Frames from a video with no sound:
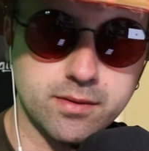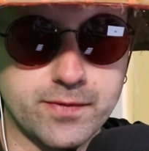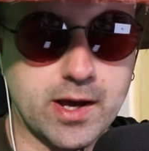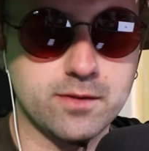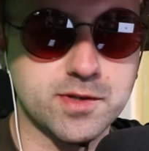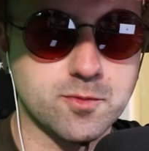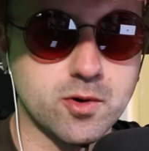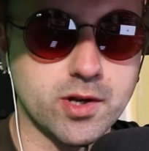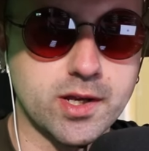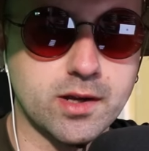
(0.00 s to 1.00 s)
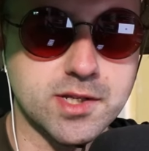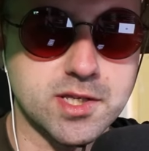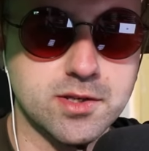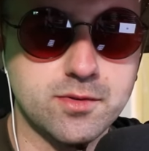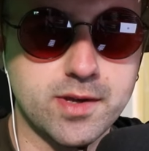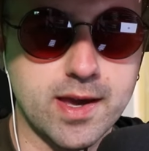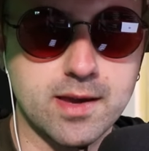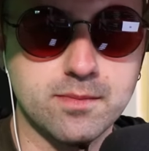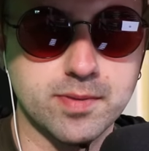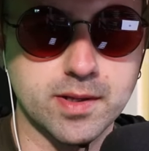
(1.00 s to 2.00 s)
Valve is working on this new
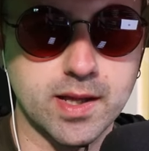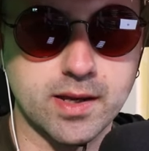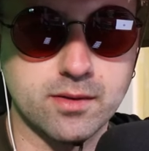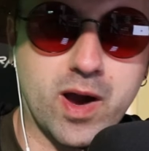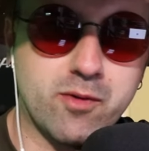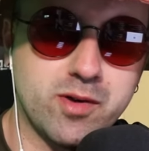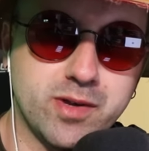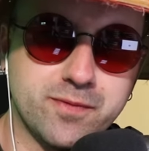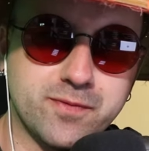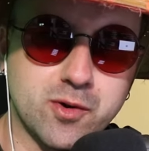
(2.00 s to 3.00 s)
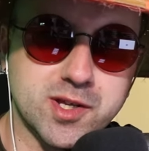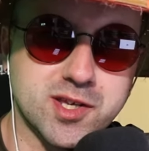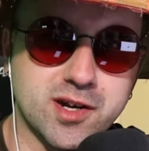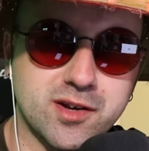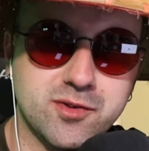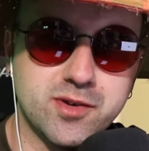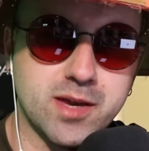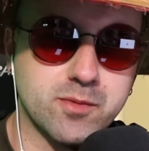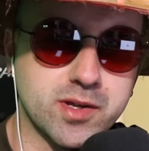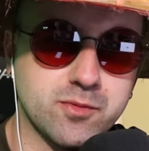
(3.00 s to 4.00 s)
game, but like, why would we focus on a new
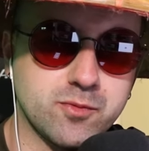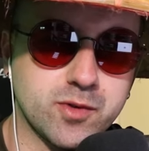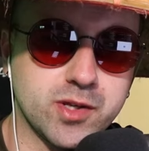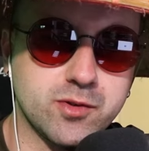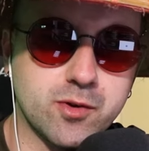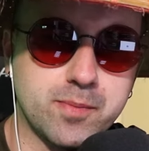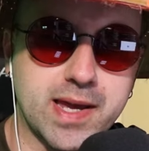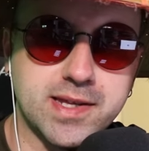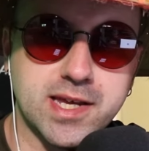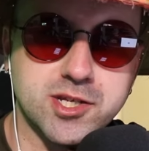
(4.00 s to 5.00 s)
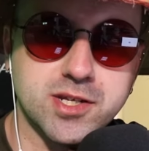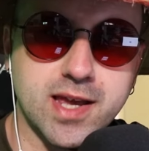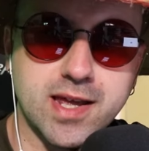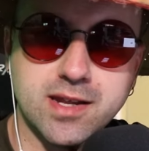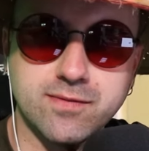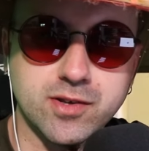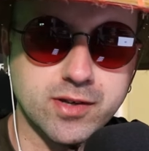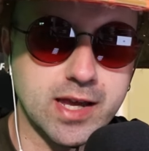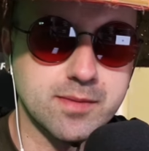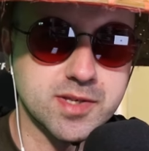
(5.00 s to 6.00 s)
game when you don't pay attention to any of your
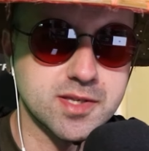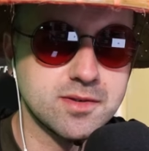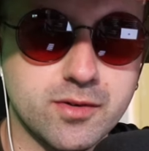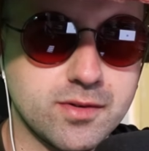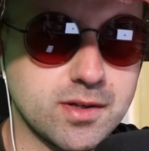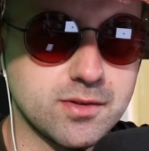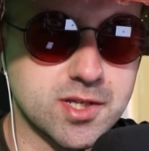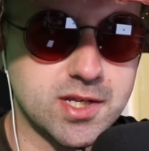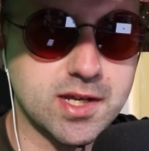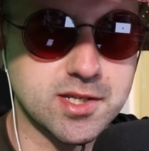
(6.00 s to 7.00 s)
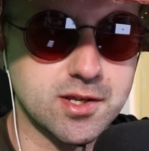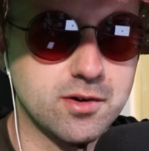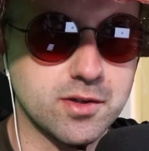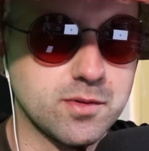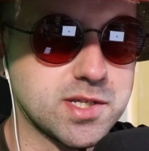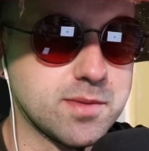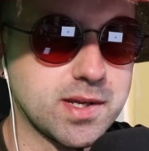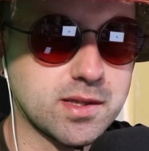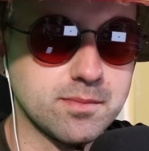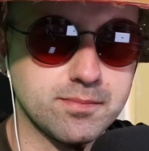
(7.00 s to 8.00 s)
games other than CSGO, the ones that
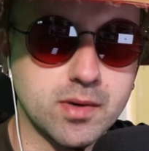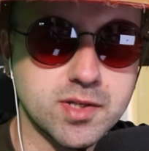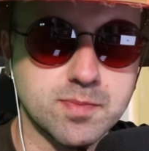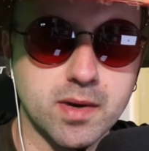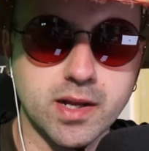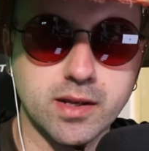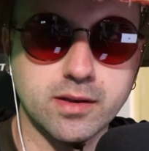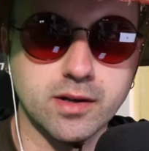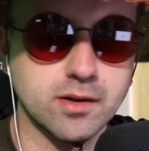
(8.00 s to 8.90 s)
make the most money, you